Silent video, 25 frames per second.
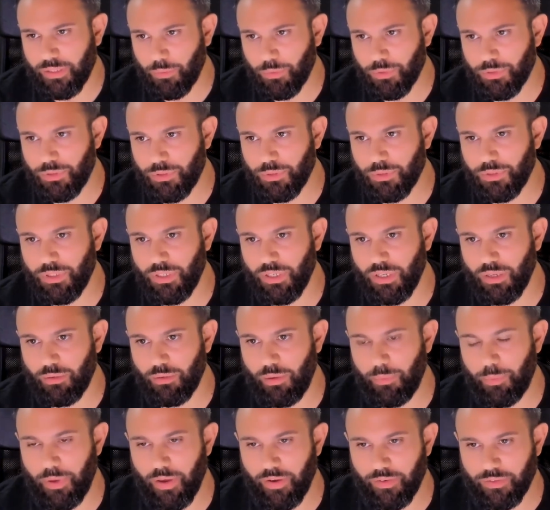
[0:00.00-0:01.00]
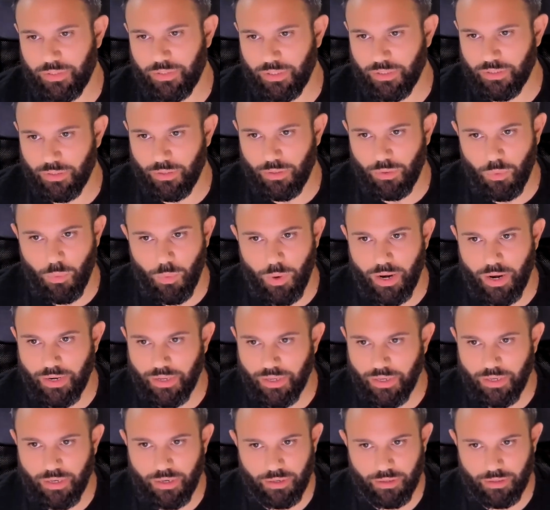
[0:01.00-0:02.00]
I was using eBPF since, I don't know,
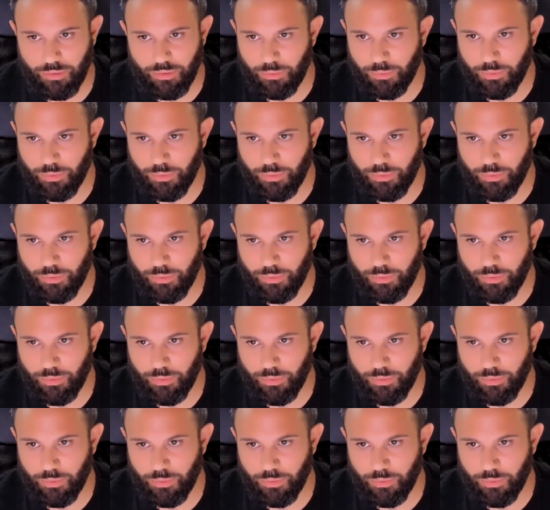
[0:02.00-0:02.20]
1 year.